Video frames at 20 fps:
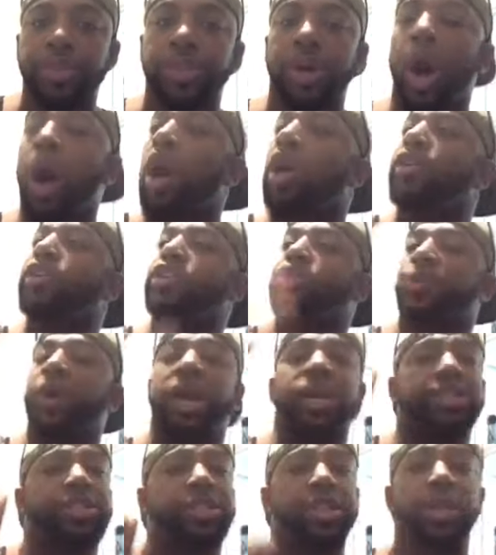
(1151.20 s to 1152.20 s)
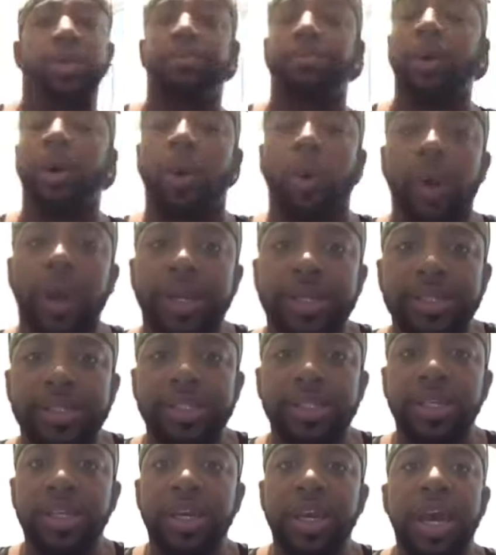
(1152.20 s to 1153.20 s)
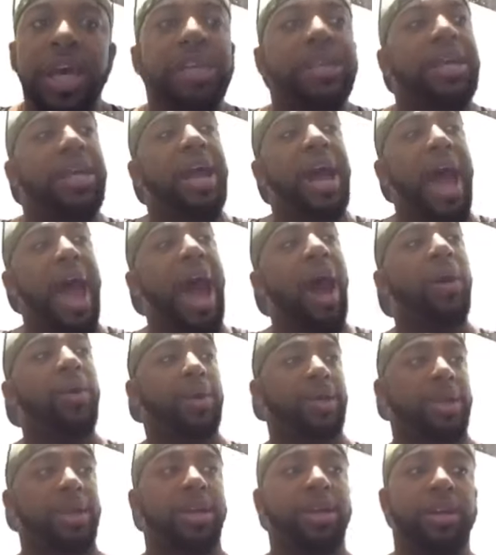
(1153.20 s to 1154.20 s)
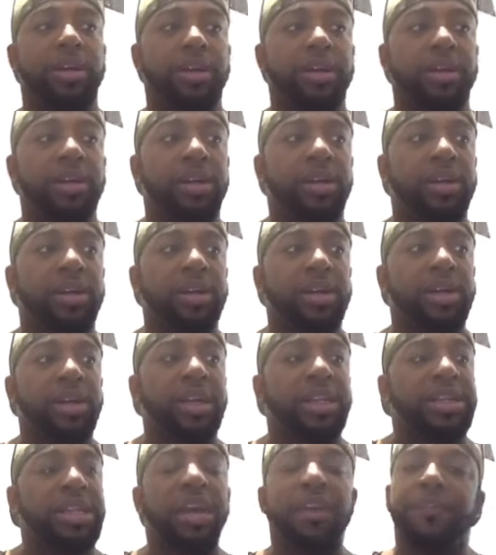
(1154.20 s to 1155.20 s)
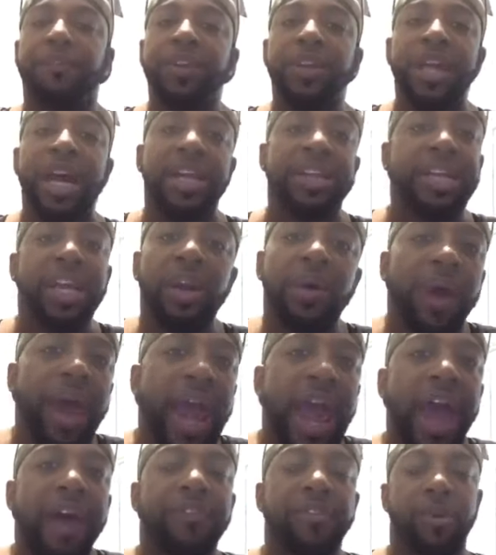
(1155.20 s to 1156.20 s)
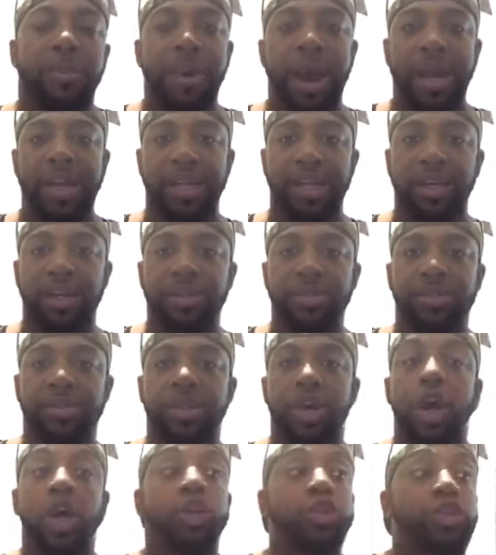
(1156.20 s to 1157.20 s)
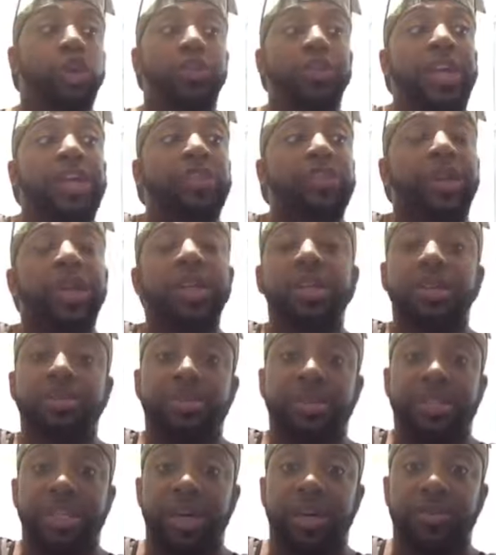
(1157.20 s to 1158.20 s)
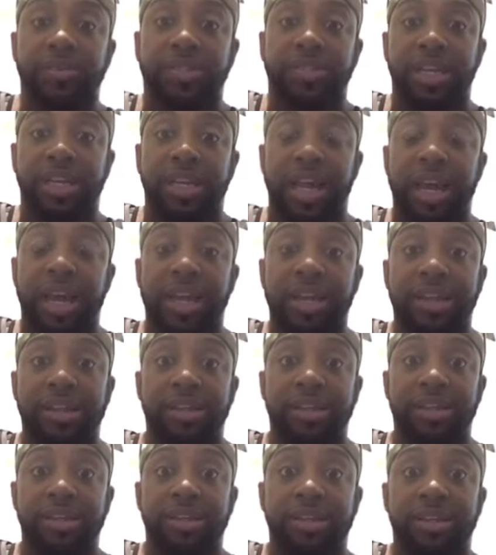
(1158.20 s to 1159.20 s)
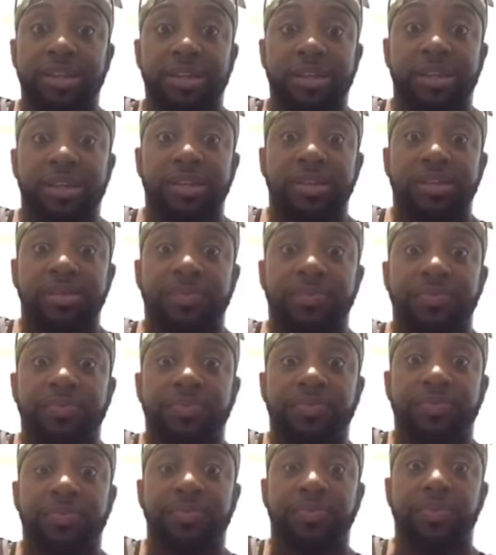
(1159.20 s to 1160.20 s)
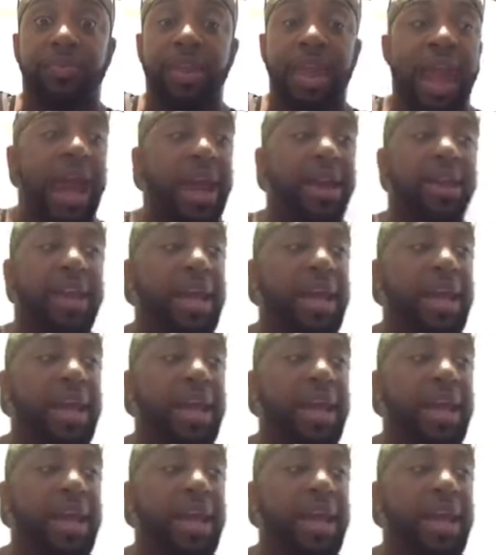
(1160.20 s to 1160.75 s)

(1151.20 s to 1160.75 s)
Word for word: all the transgender boys that are out here they feel like they don't have nobody else. So they drink themselves to death. And they